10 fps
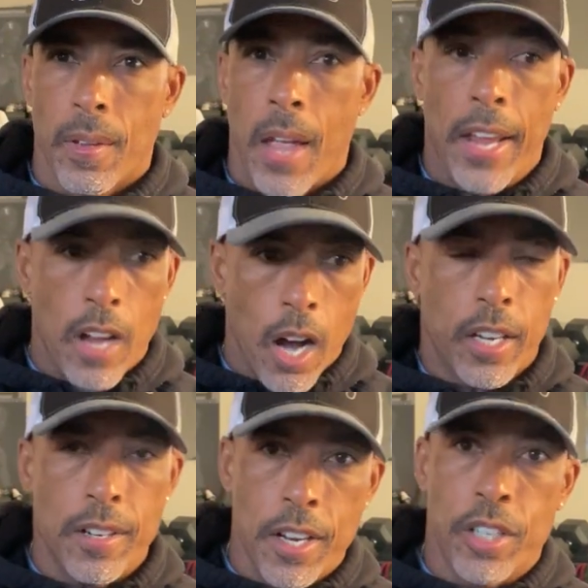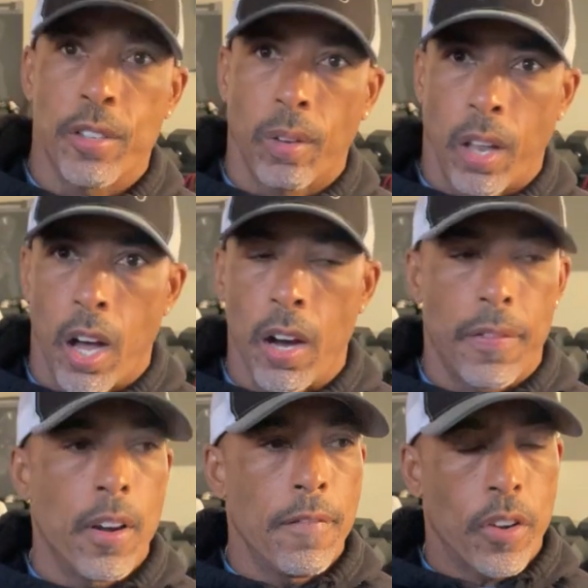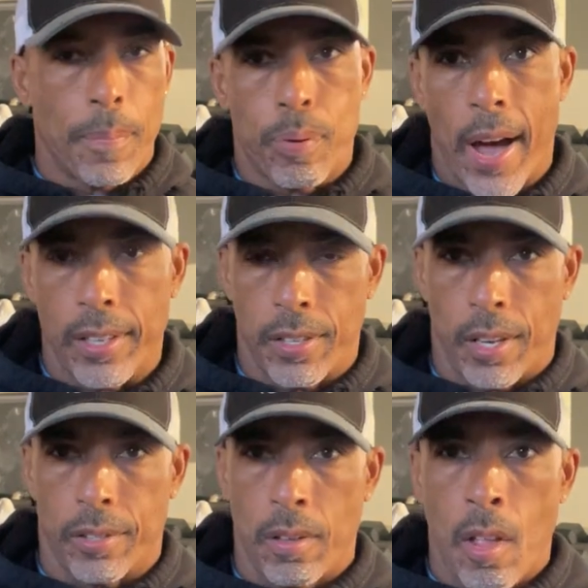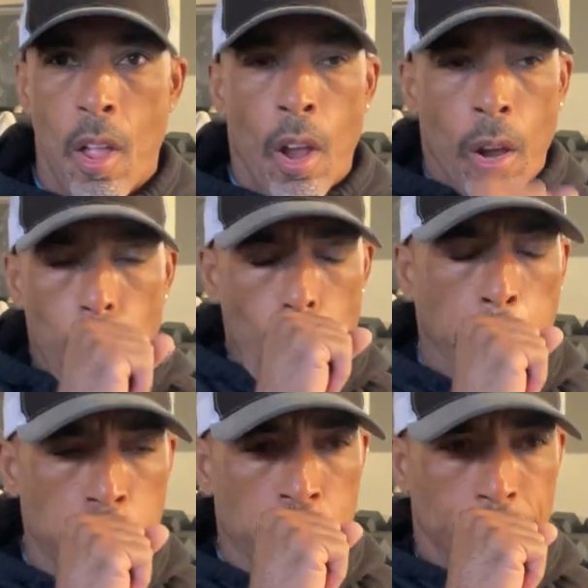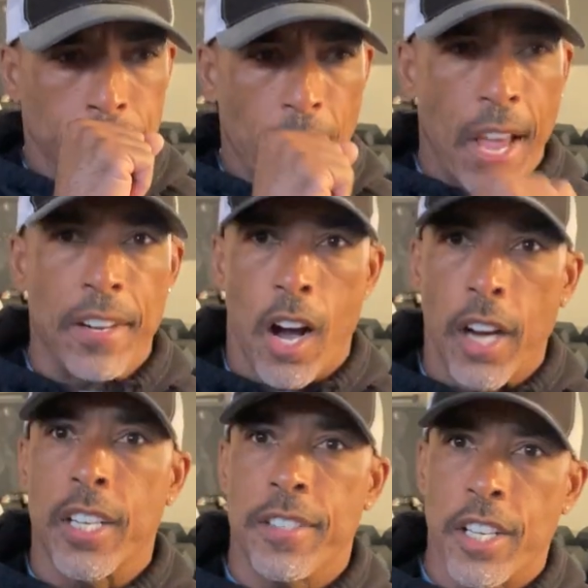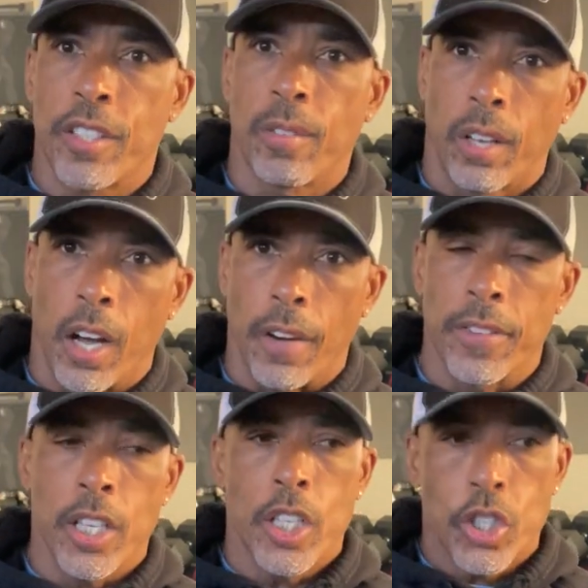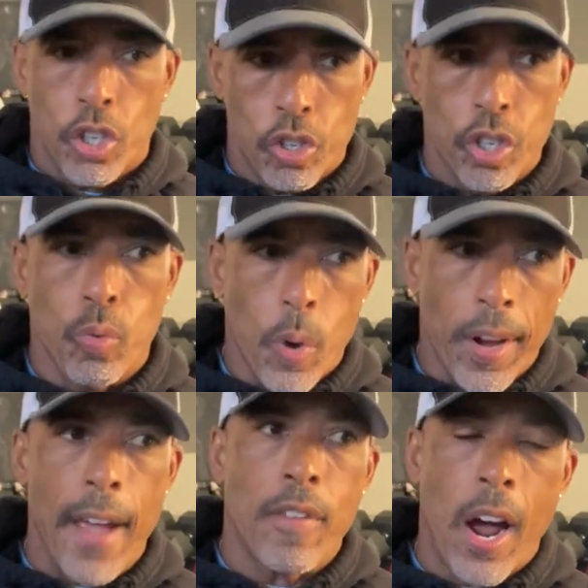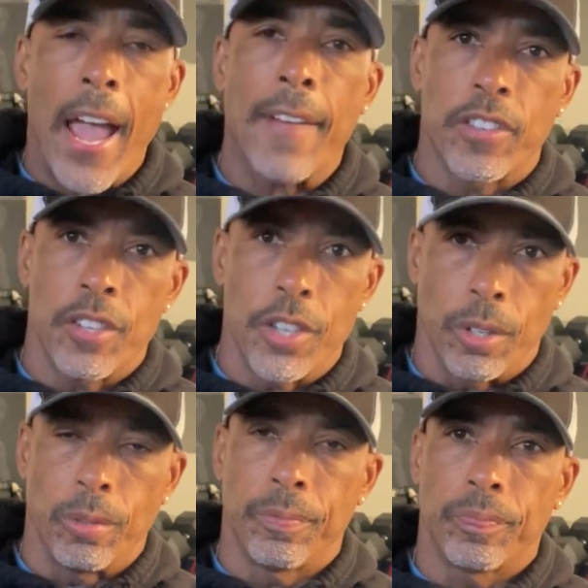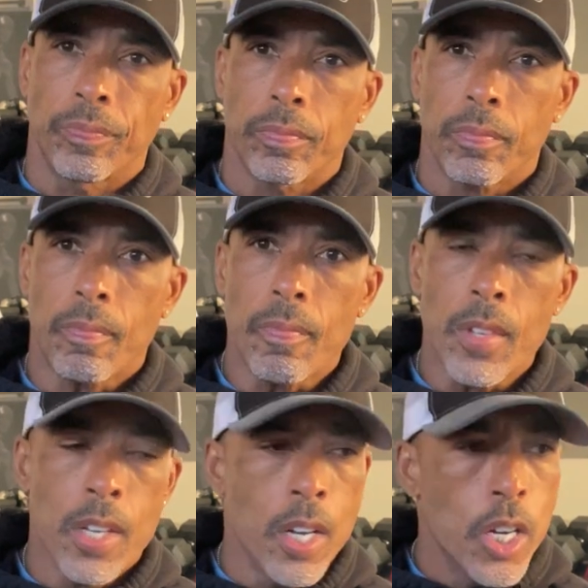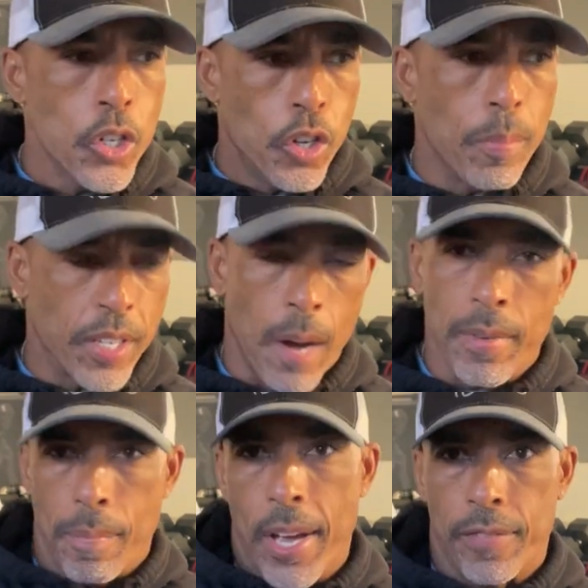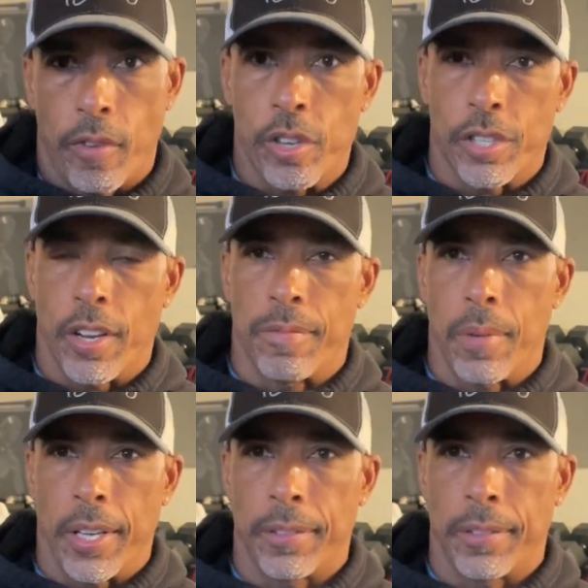An unconditional love for the process. An unconditional love to do whatever I have to do to become the best version of me.